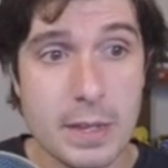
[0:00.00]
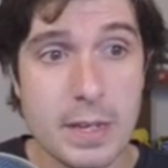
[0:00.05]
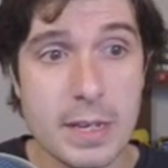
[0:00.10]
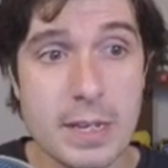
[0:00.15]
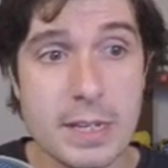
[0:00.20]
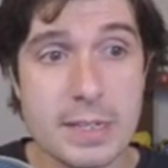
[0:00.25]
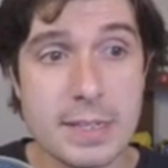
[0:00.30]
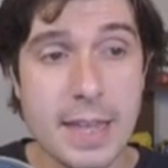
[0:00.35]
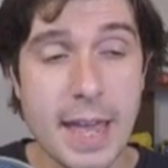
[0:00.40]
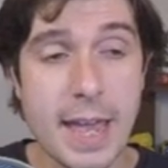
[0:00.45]

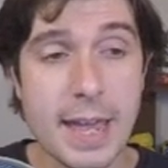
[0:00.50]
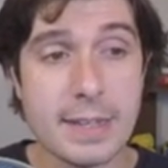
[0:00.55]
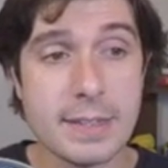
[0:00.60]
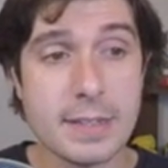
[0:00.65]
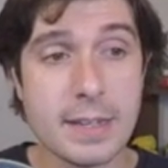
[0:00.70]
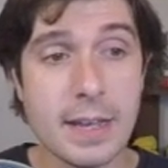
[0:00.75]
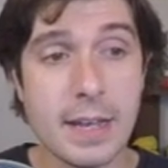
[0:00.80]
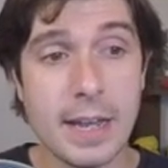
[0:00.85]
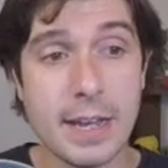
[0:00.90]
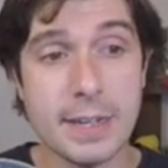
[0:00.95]
is that
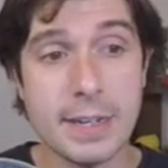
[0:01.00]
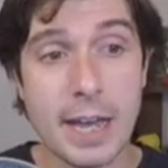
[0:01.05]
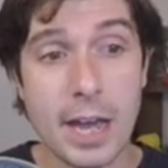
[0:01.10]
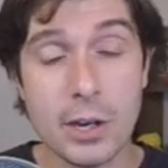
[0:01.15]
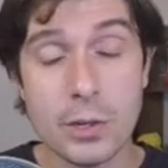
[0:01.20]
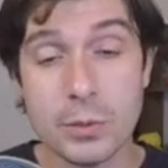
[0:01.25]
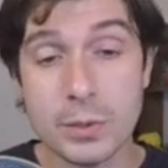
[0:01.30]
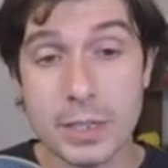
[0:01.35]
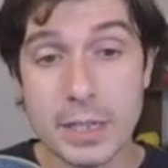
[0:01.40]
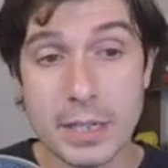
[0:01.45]
I not
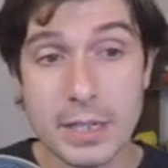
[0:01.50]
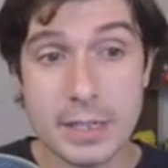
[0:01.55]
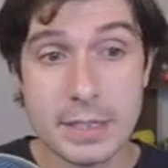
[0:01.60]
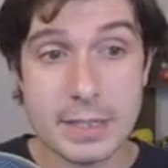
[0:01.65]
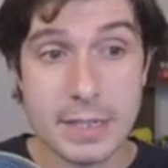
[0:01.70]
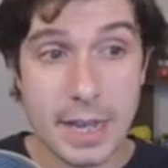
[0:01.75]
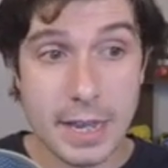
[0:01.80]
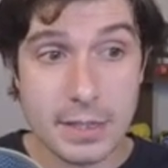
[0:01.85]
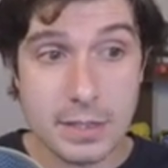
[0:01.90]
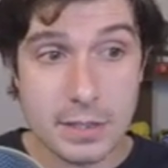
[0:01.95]
only can
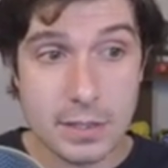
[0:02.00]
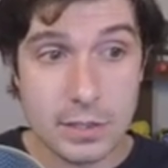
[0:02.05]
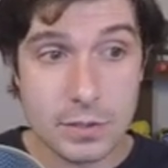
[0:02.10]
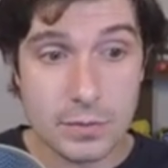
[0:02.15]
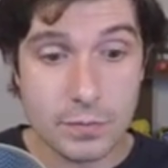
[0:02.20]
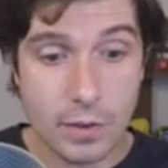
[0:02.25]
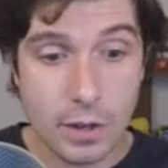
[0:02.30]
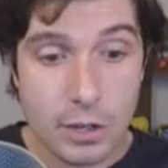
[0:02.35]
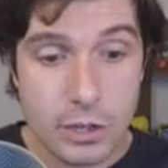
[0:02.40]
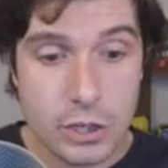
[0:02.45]
test this
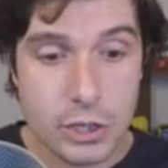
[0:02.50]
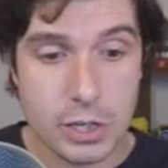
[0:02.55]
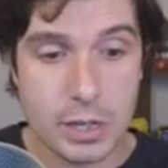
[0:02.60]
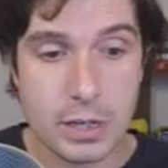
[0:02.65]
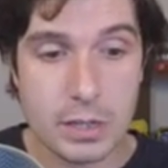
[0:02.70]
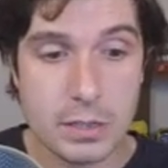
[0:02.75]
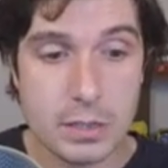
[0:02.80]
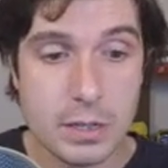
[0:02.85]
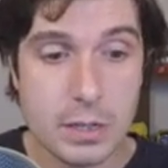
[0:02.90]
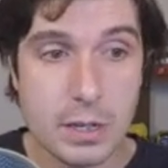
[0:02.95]

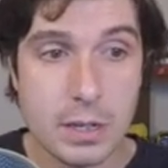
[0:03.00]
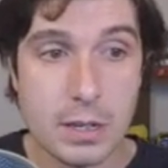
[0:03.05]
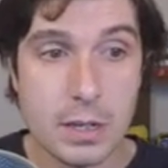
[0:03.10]
function